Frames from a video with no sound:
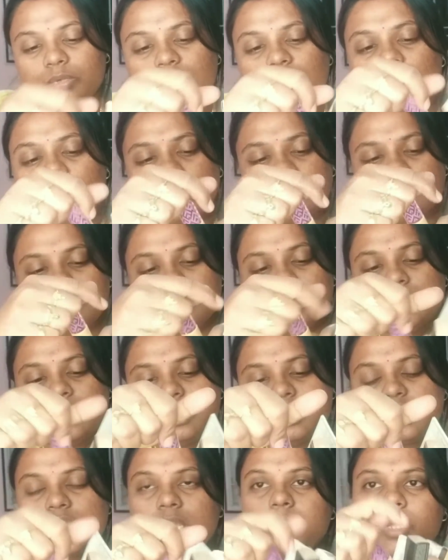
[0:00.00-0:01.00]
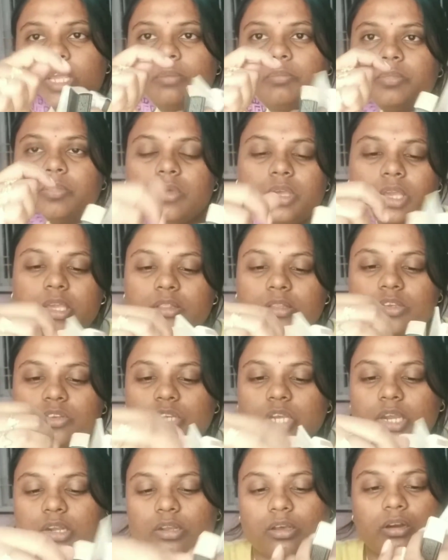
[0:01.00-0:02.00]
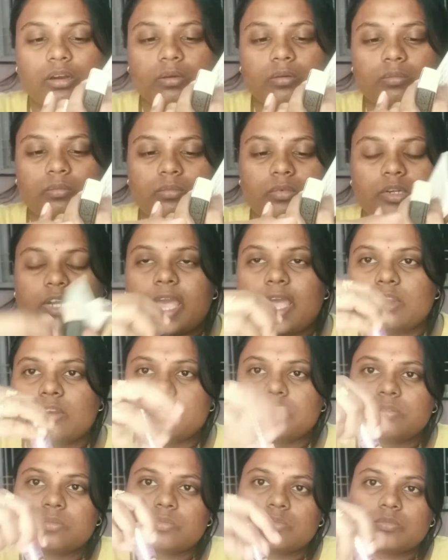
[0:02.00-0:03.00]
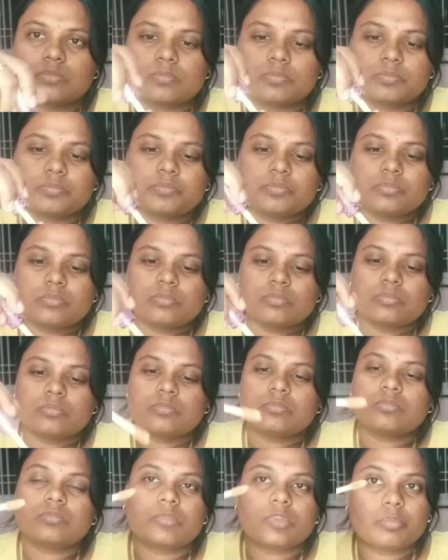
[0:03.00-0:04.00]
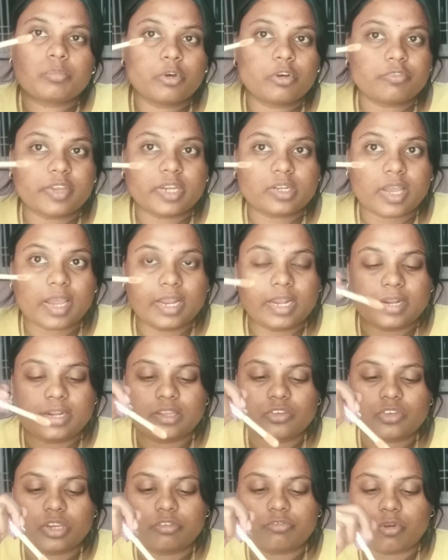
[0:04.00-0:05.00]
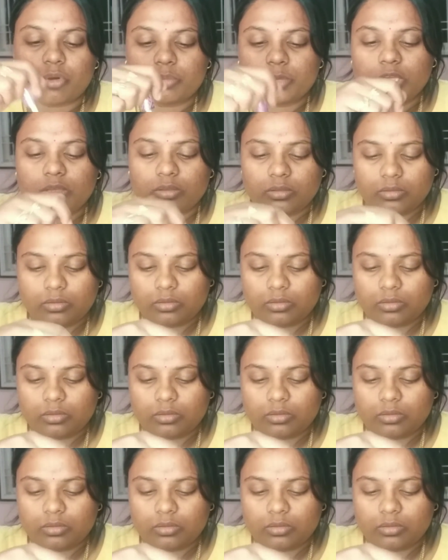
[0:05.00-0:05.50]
Tarte Shape Tape in the shade Tan. Perfect highlighting shade for me.